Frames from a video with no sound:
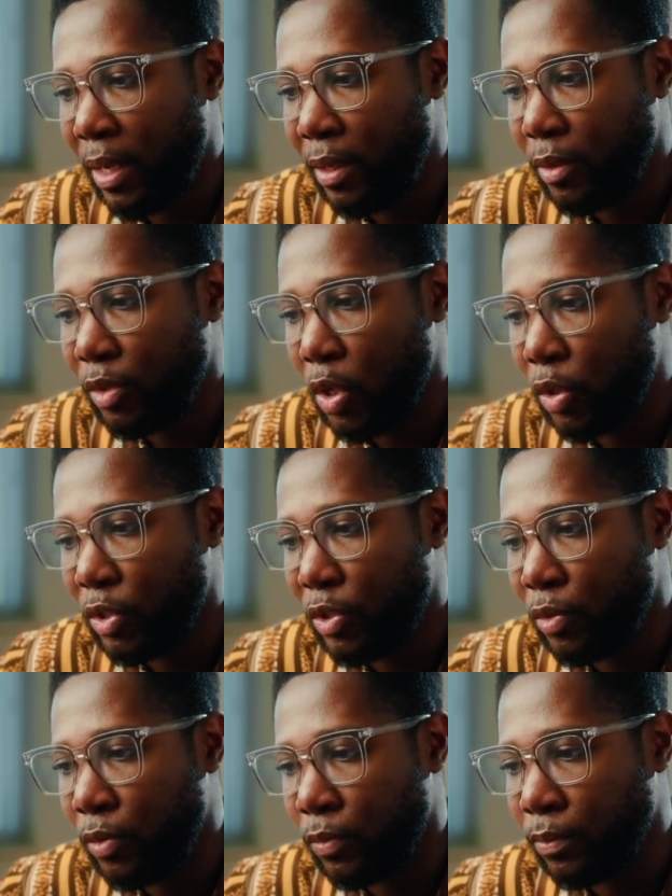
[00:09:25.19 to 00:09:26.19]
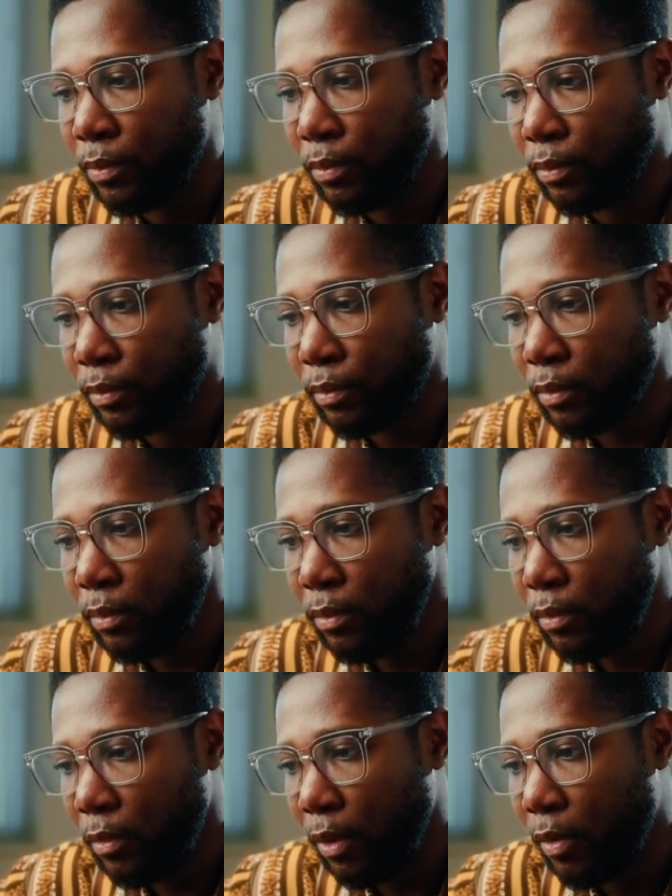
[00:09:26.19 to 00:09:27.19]
on it, go to
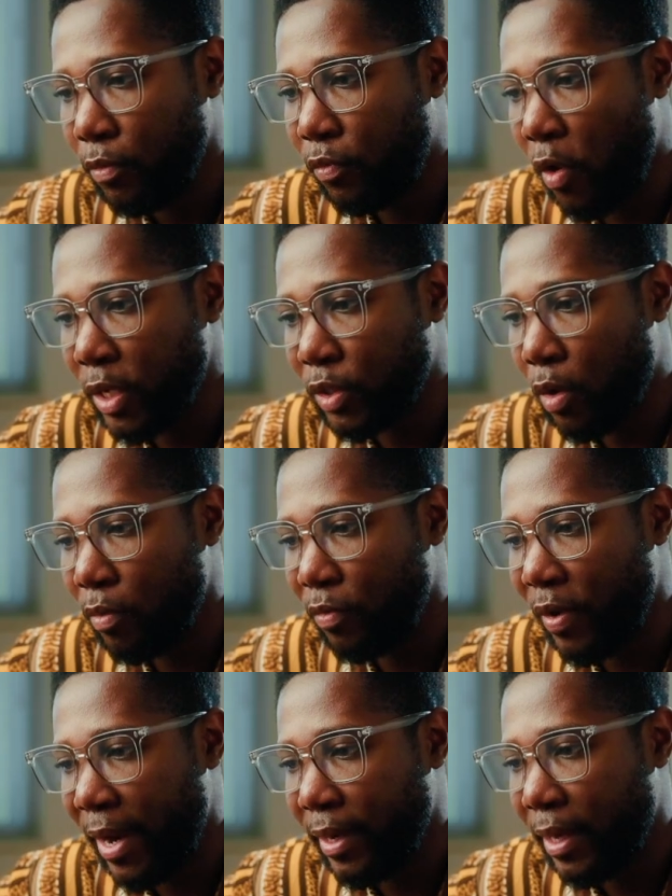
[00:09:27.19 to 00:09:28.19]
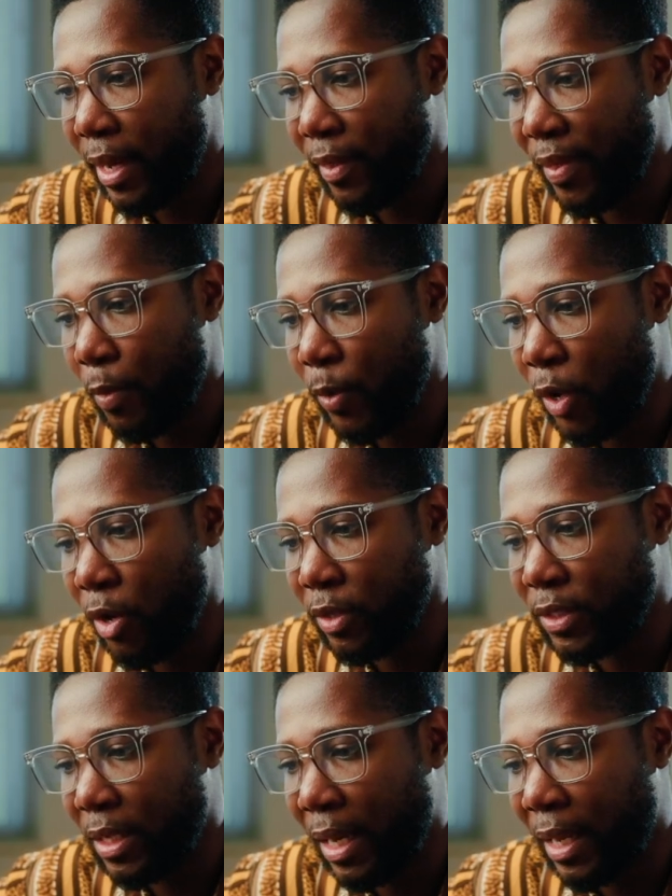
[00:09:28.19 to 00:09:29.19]
voice convert, and then we're going
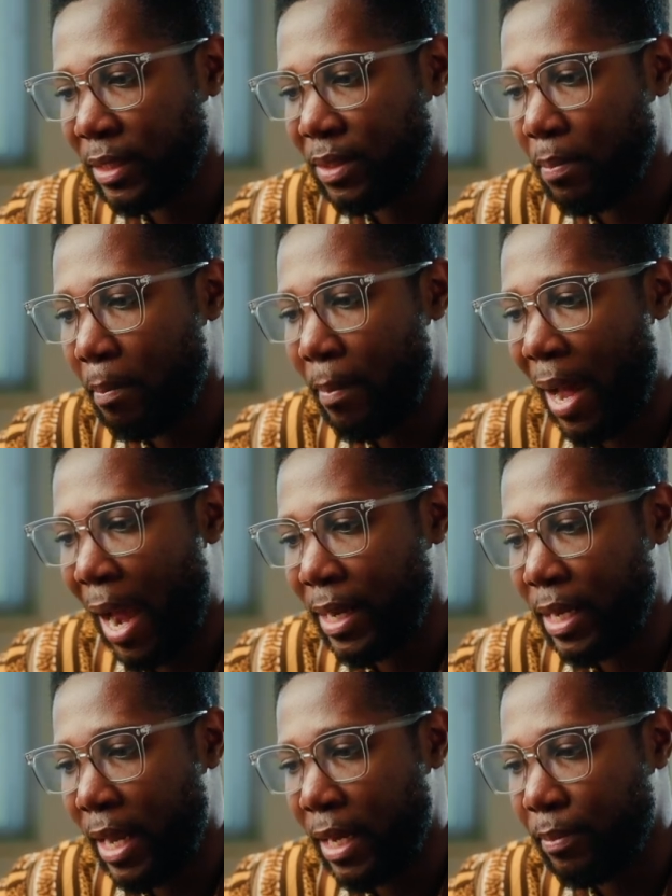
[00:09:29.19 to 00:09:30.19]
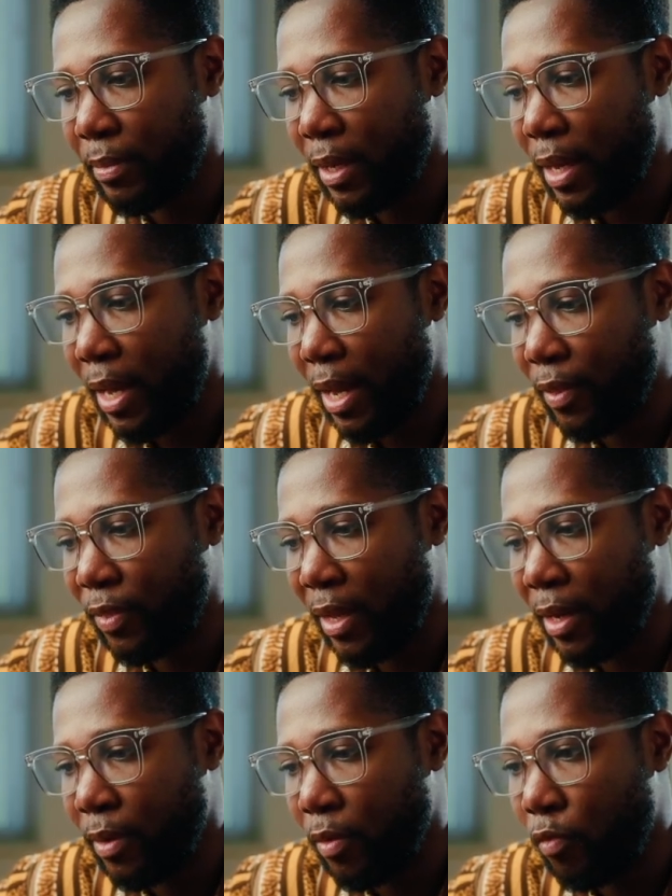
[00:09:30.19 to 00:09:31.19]
to select my name and
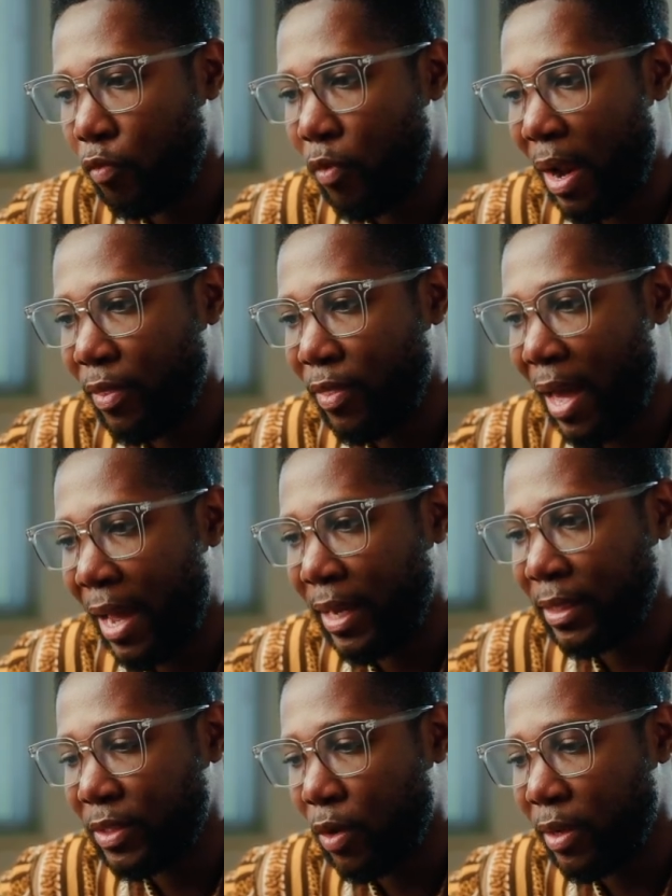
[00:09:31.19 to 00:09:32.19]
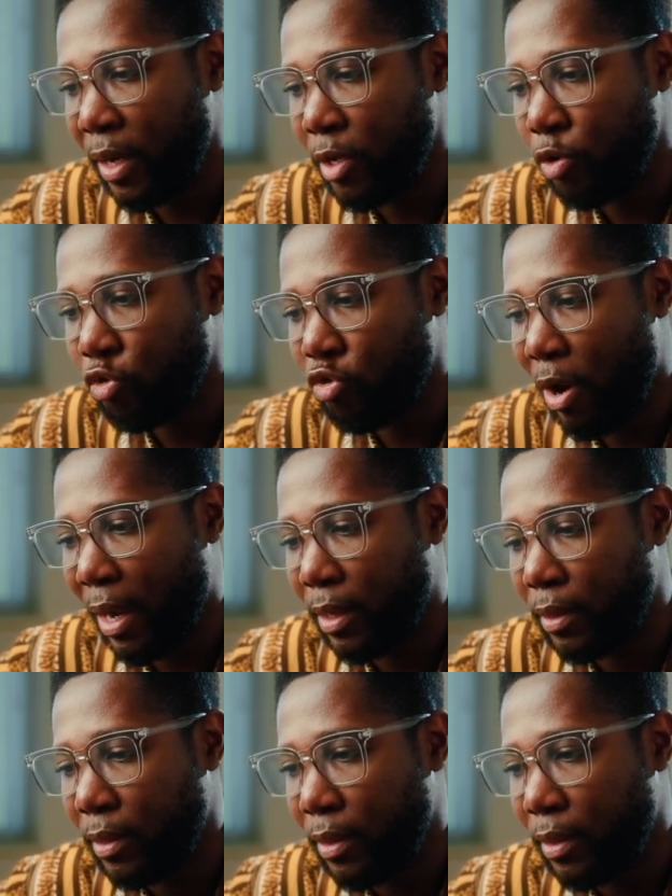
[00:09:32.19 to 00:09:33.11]
then render it on a new track.